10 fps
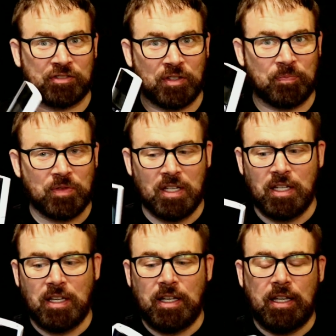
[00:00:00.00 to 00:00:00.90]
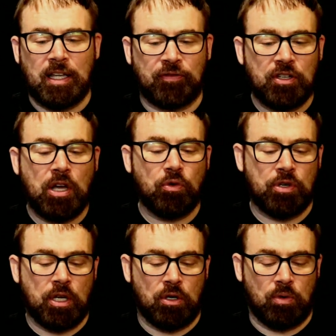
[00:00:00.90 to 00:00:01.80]
So if you
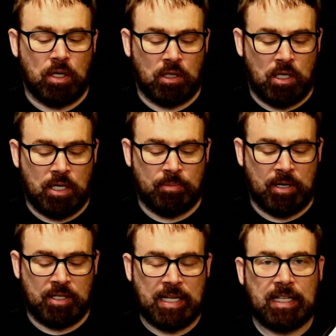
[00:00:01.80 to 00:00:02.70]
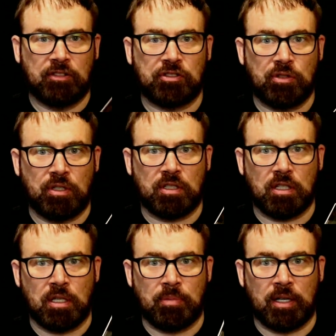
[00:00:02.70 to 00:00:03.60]
don't know a lot about a T.E.N.S unit
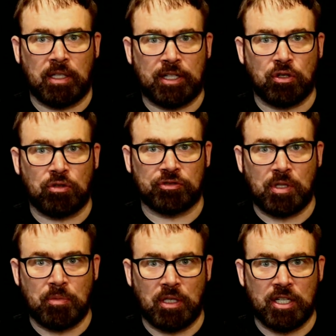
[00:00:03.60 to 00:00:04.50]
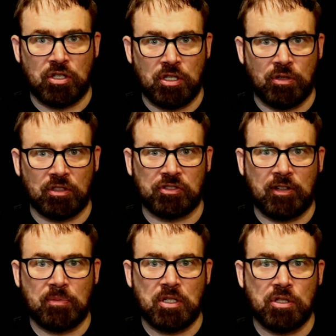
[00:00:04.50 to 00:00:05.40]
and about electrical stimulation units,
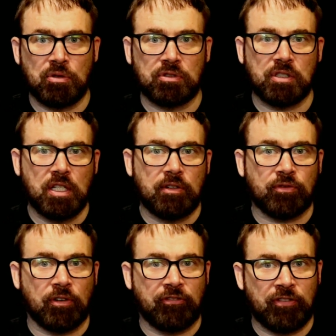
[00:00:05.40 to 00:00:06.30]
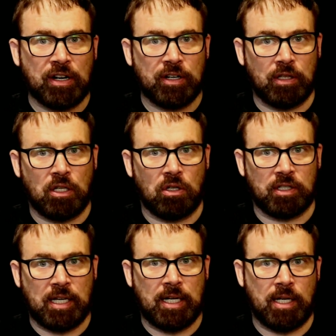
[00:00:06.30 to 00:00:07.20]
they've been used for a very
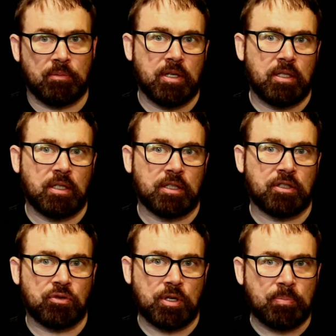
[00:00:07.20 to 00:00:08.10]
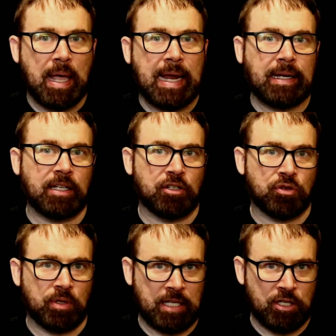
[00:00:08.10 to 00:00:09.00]
long time to treat pain and to
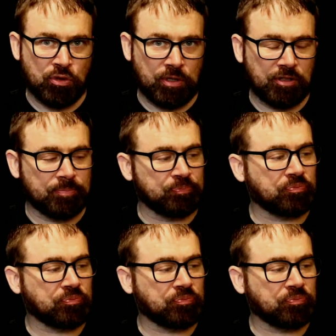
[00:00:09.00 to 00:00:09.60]
treat injuries.